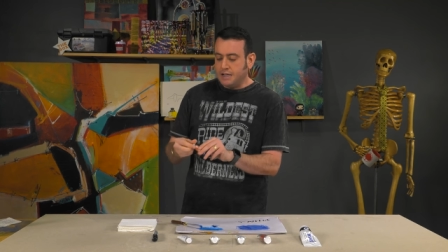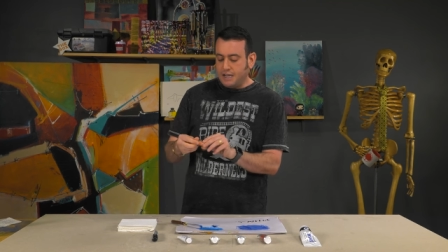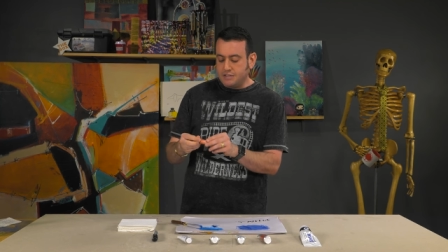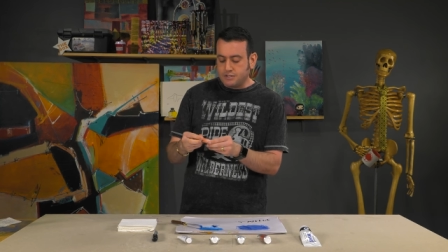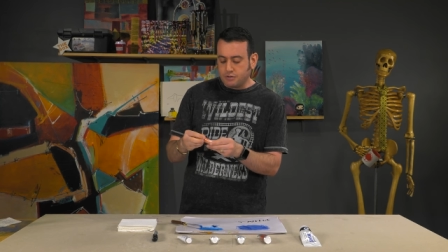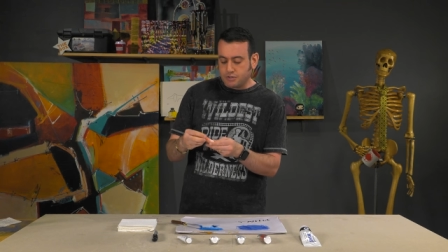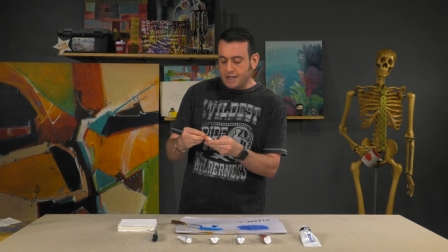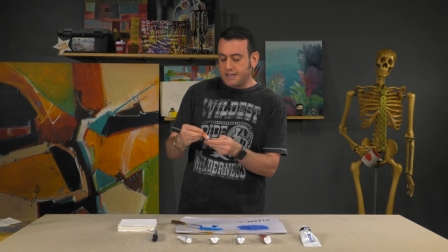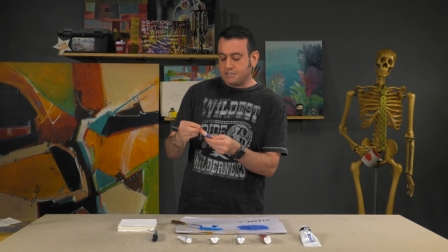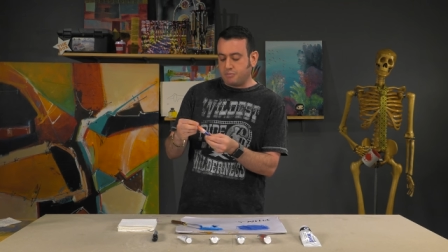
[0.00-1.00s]
And so
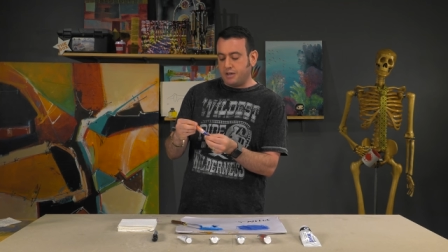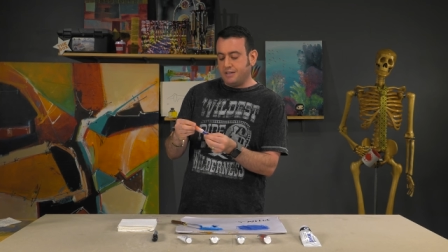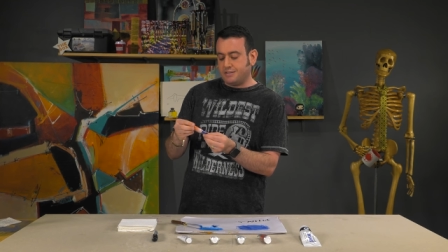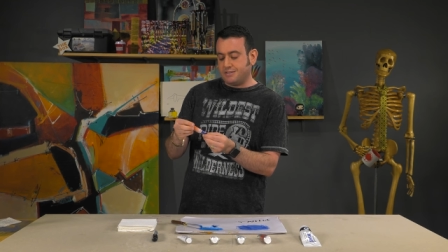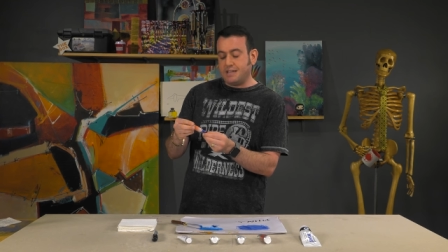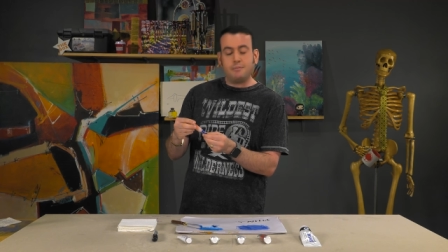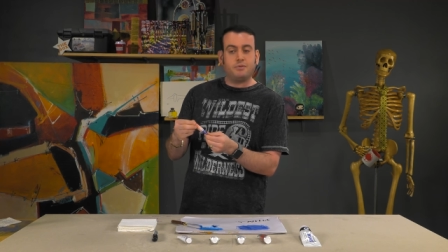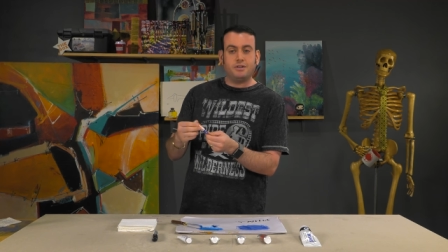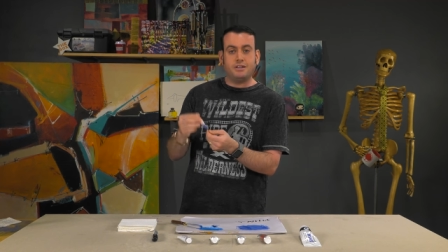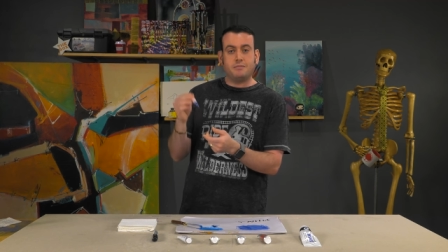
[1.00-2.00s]
dragon's blood is a
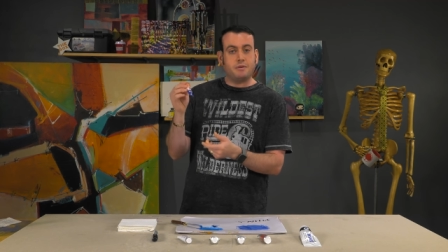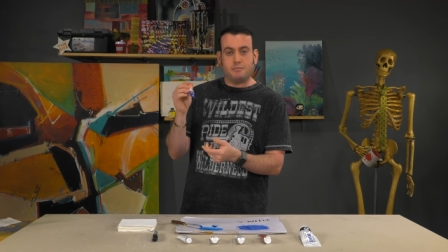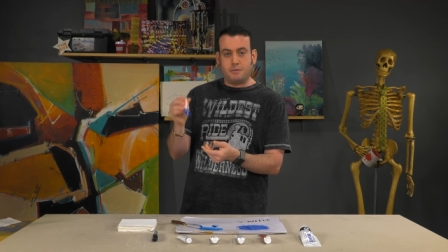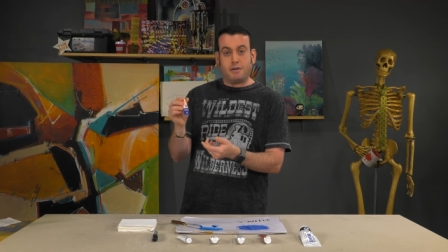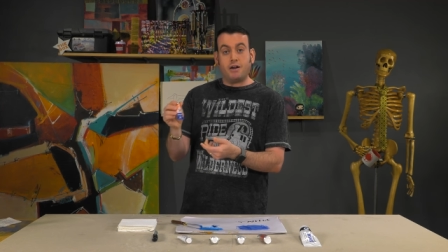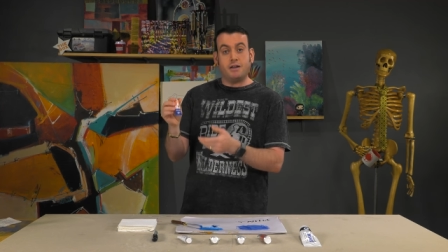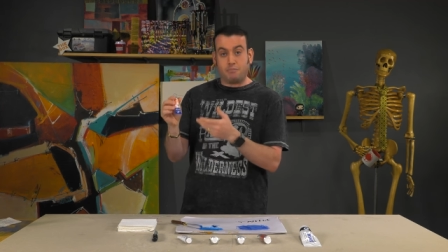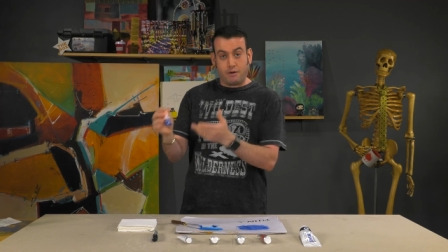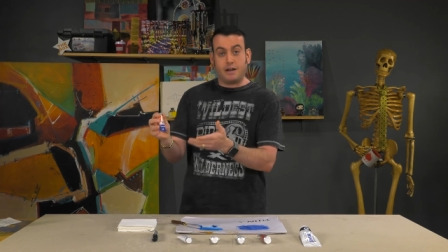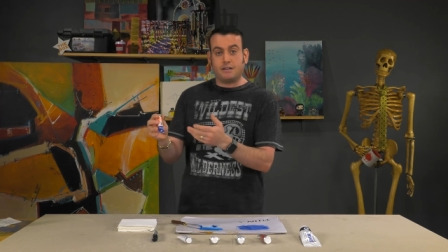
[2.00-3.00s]
staple in the Mamari
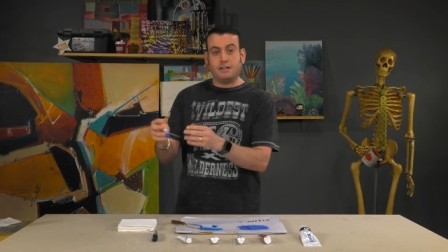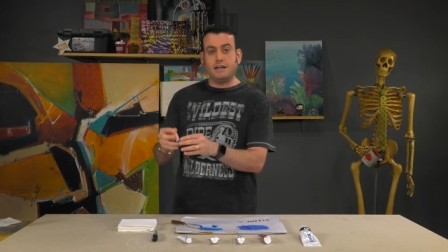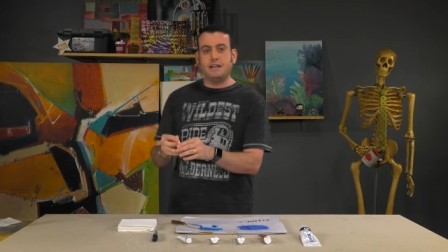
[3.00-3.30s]
product line.